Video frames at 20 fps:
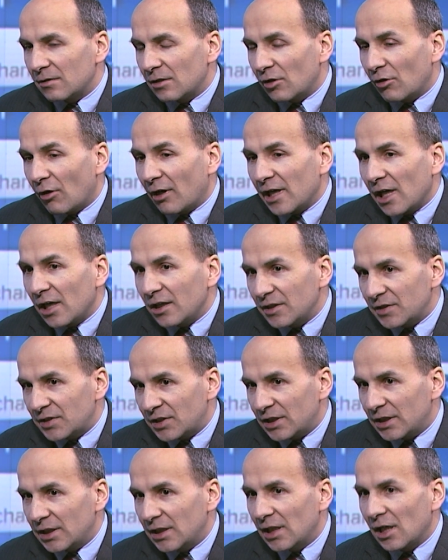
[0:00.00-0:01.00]

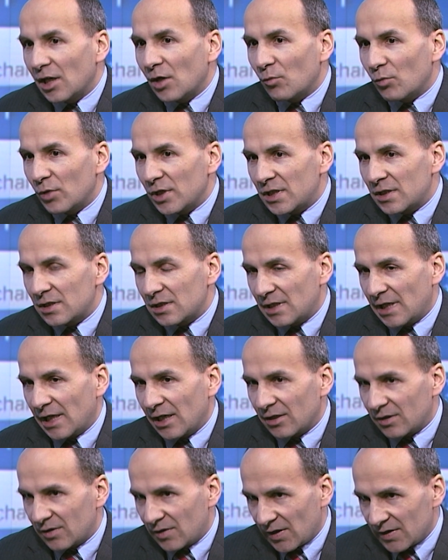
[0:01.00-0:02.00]
loyalty with
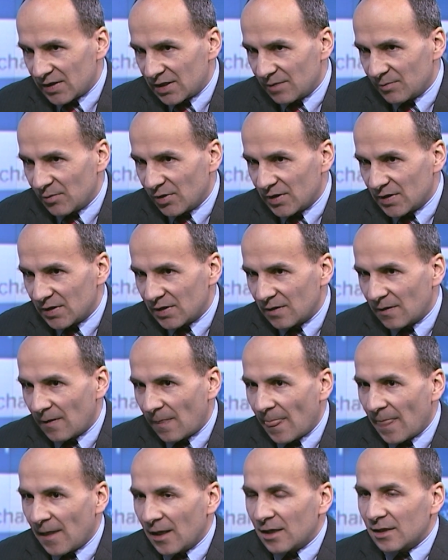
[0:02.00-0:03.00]
their customers.
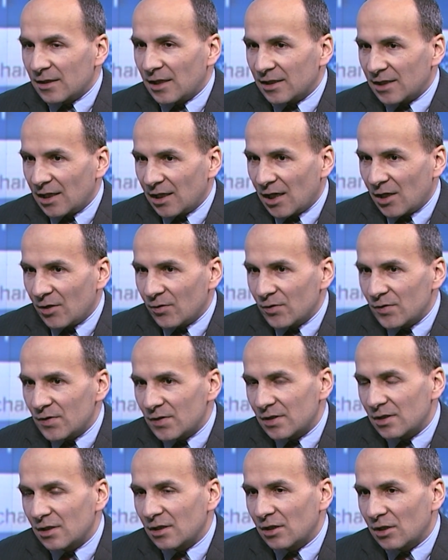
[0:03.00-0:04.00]
That
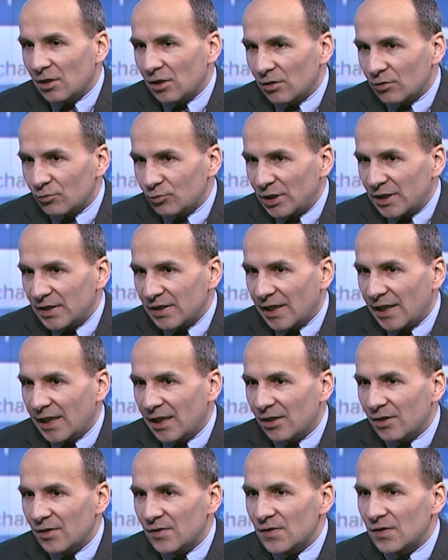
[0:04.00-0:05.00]
allows
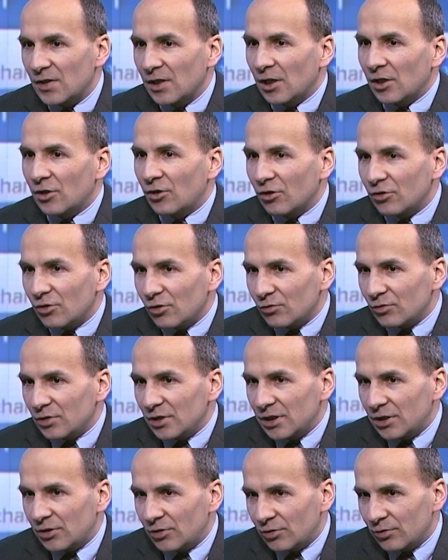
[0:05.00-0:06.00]
retailers not
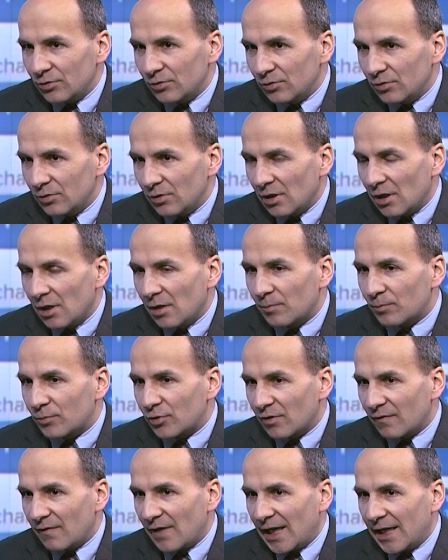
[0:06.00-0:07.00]
only to
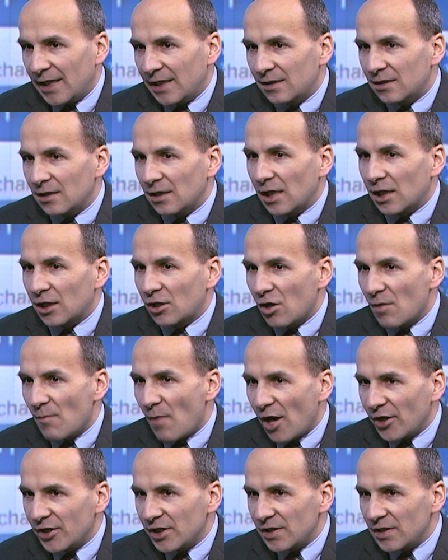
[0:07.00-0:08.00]
provide a
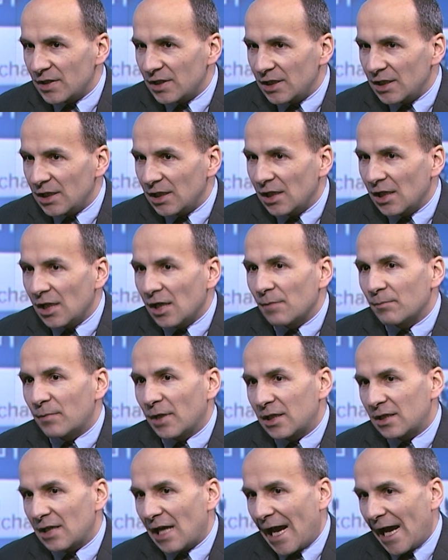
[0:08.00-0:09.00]
commodity,
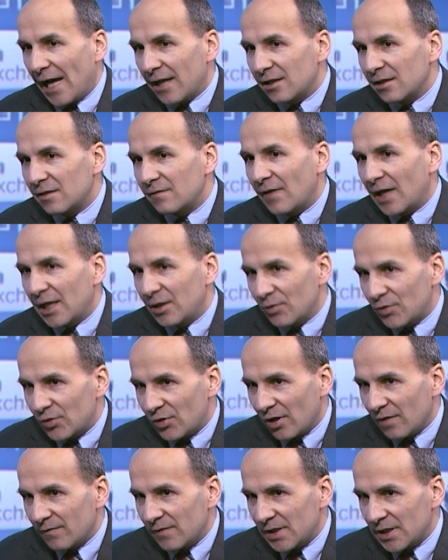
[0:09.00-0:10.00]
but added value
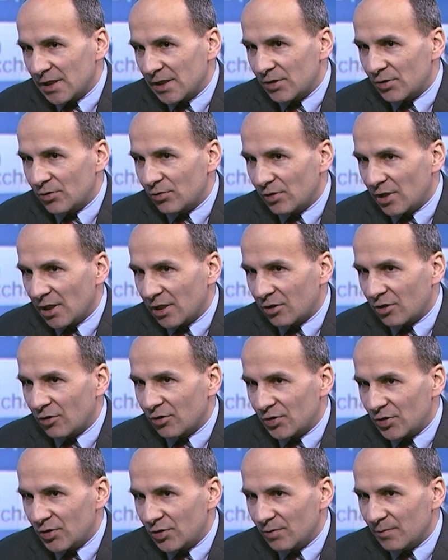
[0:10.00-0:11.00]
services to their
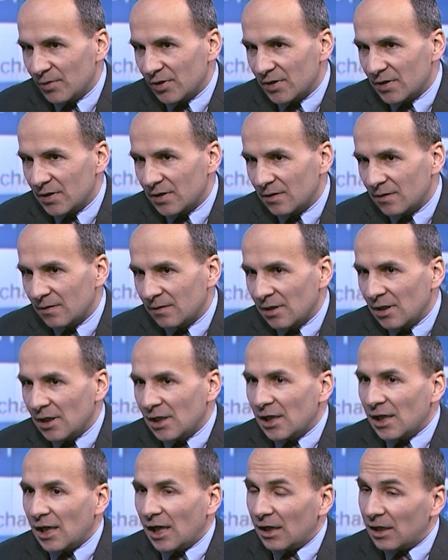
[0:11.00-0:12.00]
consumers.
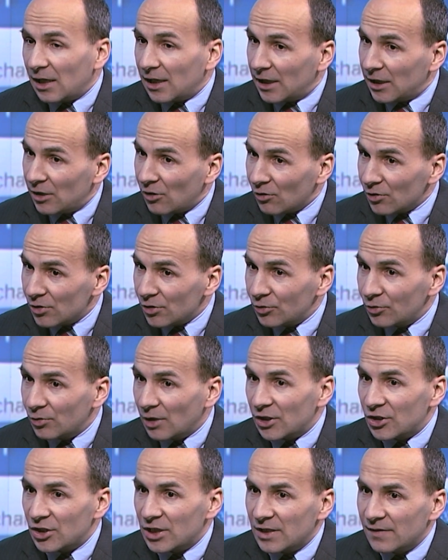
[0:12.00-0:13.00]
In order to
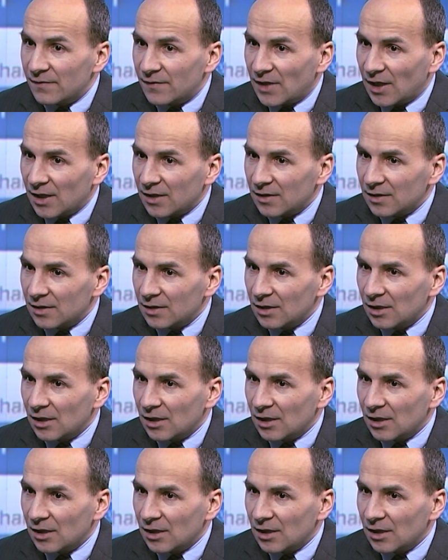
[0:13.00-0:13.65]
achieve that,